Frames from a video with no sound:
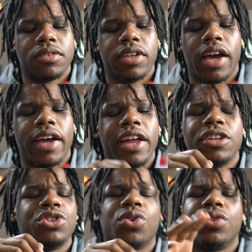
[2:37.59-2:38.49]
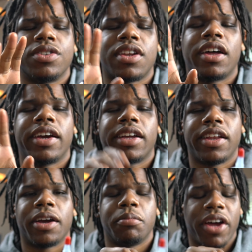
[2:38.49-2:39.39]
yeah, head and shoulders, not neck and
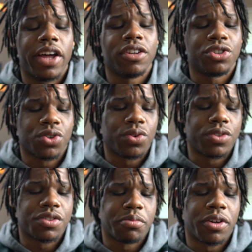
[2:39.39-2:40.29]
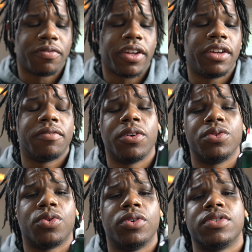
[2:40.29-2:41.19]
neck, but head and shoulders above any of
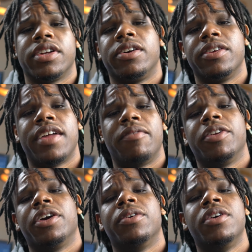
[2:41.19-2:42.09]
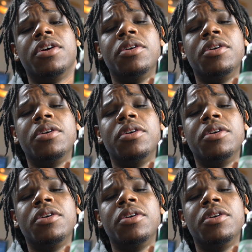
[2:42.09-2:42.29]
those oils that are in that video.